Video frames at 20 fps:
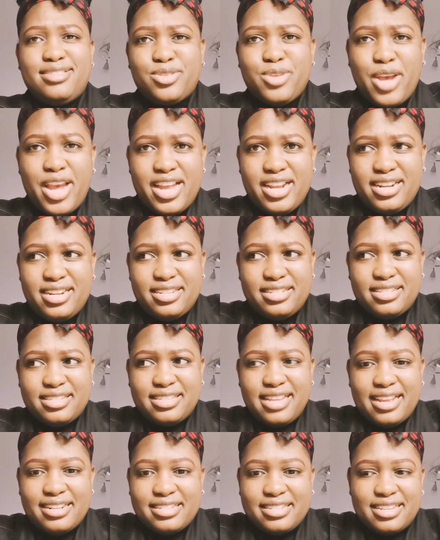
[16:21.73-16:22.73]
toilet
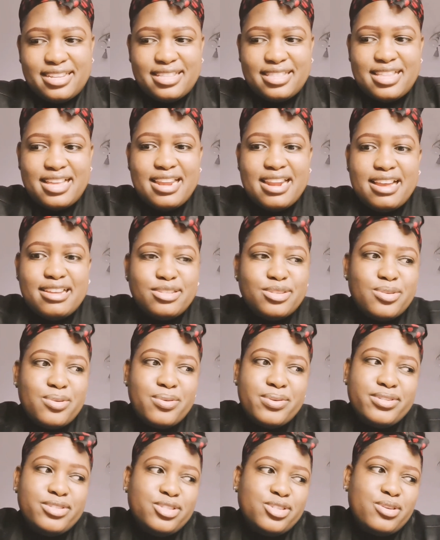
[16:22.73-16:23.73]
setting that I
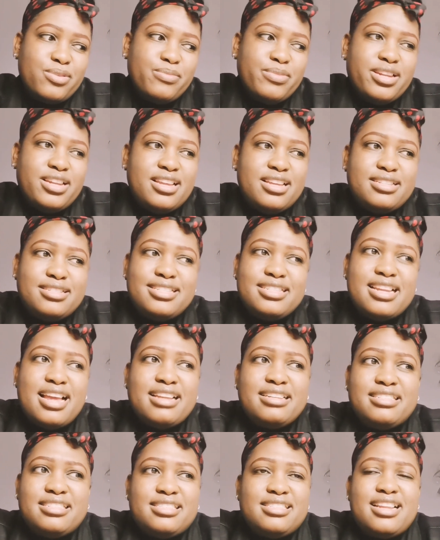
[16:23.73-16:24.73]
saw in Germany. I didn't
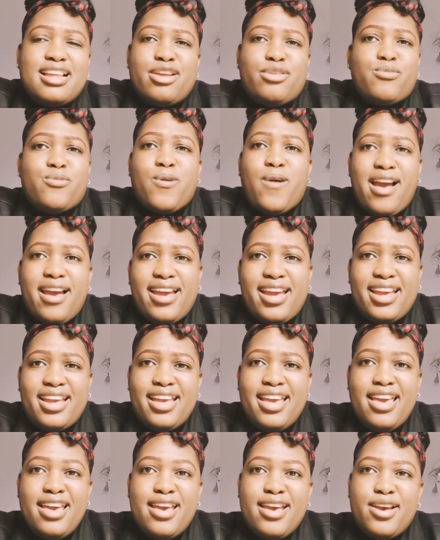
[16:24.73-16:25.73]
understand
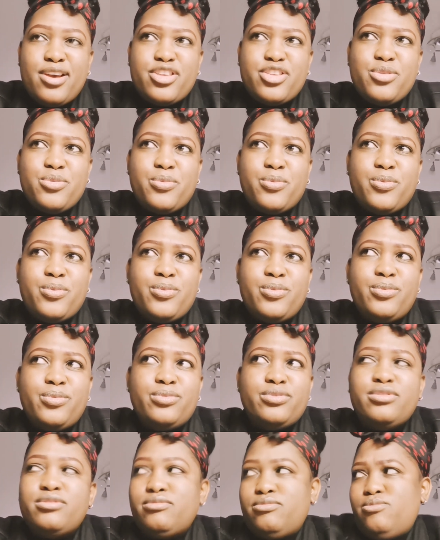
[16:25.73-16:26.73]
why you
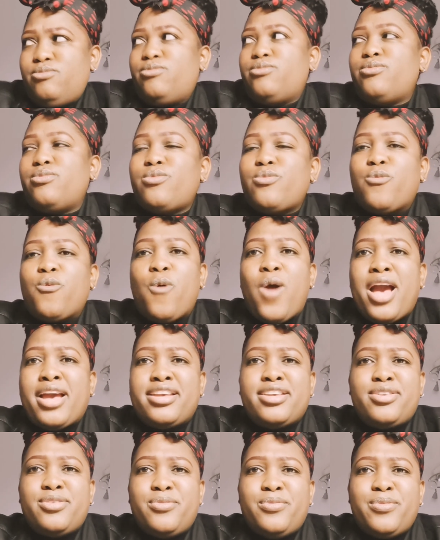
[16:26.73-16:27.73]

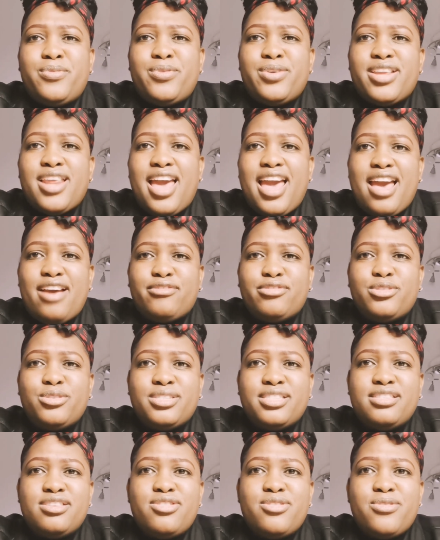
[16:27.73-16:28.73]
would have
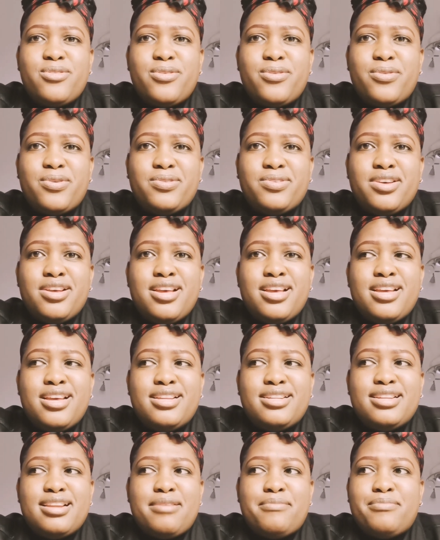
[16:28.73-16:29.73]
to see your
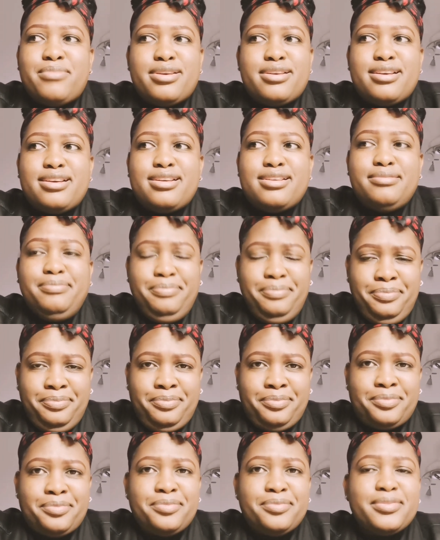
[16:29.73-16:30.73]
number,
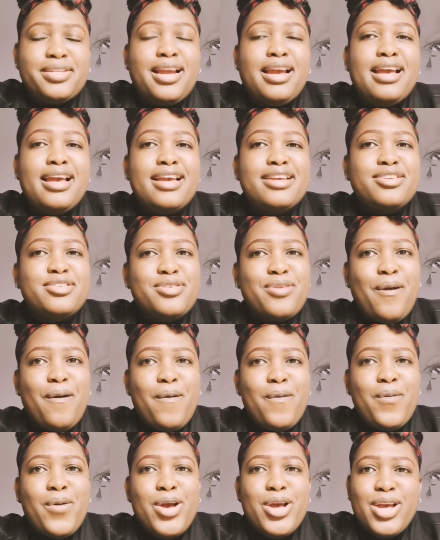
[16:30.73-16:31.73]

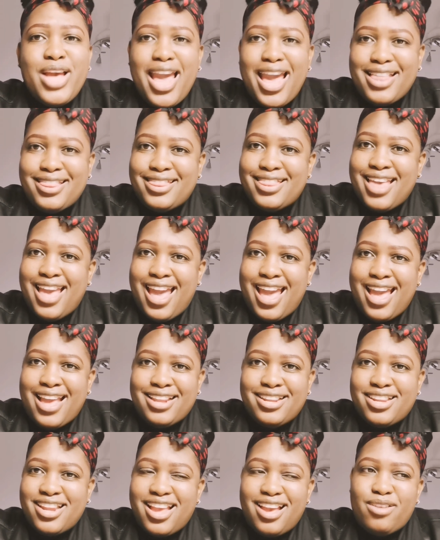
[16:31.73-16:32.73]
and
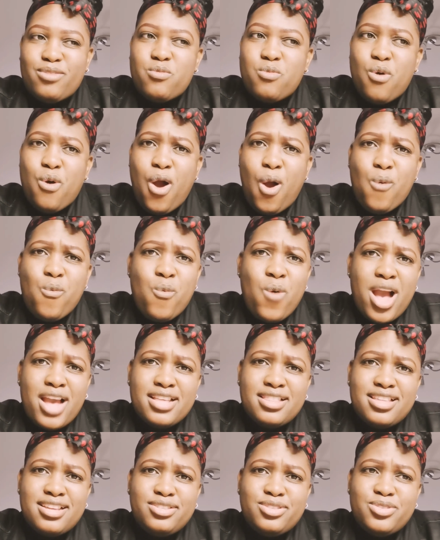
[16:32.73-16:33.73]
then
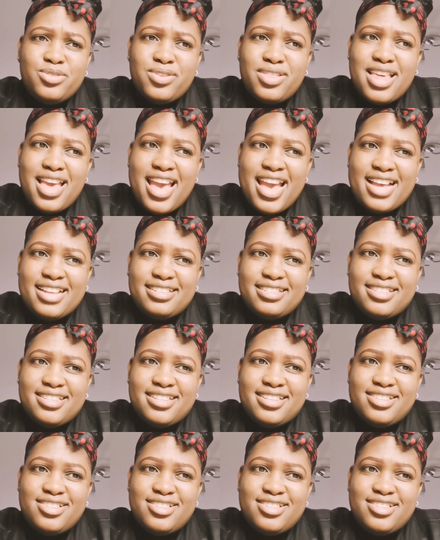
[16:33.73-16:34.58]
why they do that.